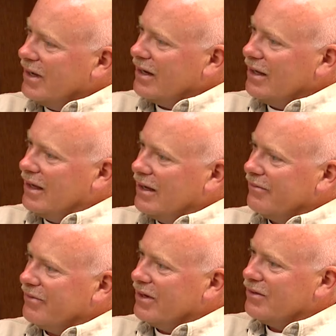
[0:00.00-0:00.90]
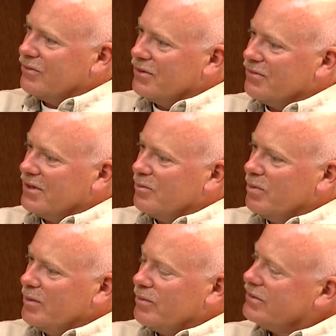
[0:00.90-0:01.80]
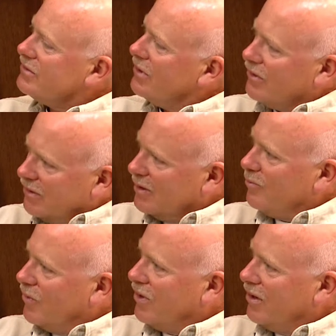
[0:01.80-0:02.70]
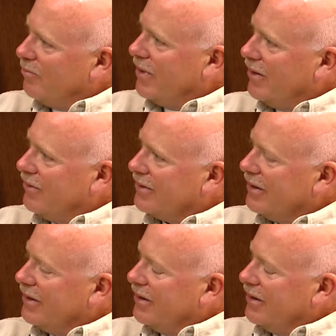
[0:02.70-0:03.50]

had a lot of interest in people just learning more about